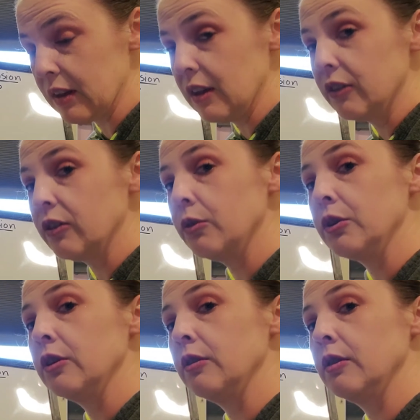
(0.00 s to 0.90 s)
so
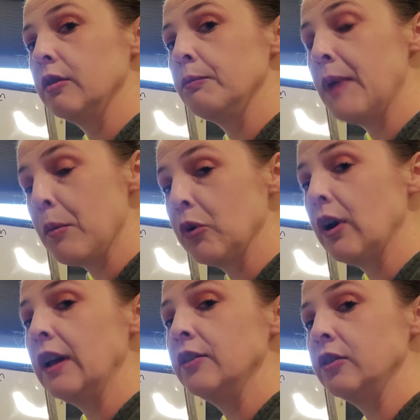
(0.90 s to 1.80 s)

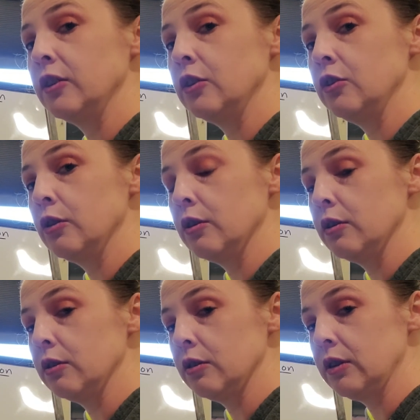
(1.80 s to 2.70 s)
memorize
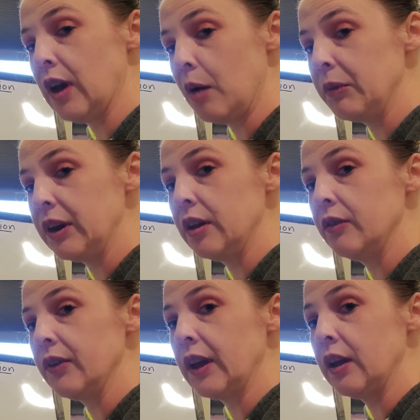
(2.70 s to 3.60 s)
your
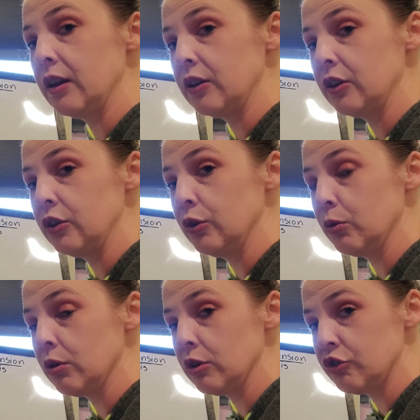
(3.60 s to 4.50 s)
nominative and
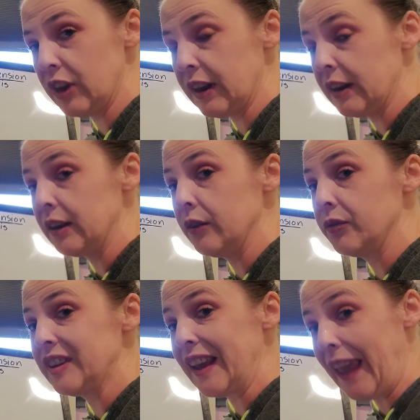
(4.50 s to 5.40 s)
your genitive
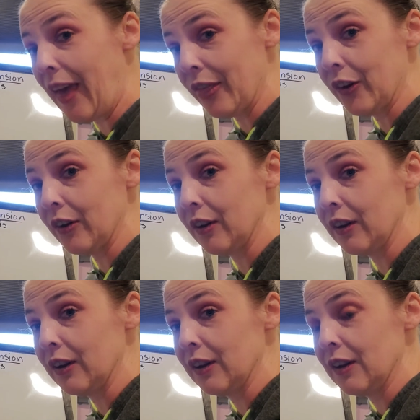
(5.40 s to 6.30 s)
together
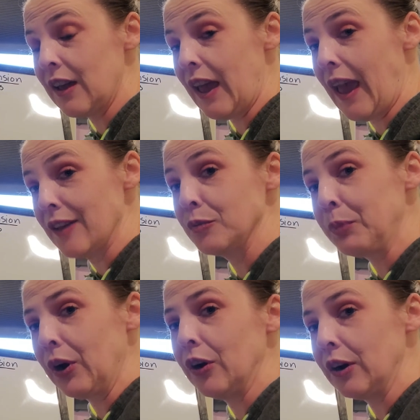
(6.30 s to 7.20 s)
as
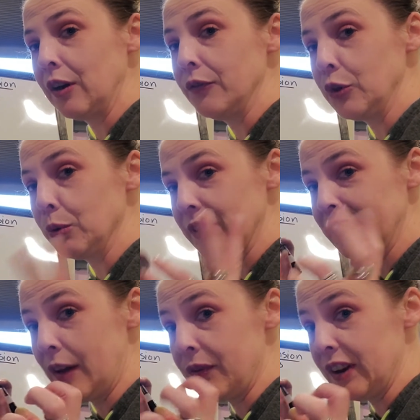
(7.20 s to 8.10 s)
part of your
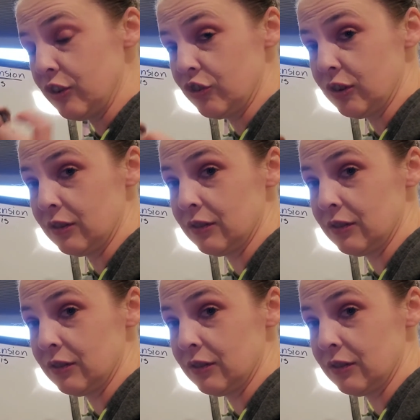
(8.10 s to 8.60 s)
definition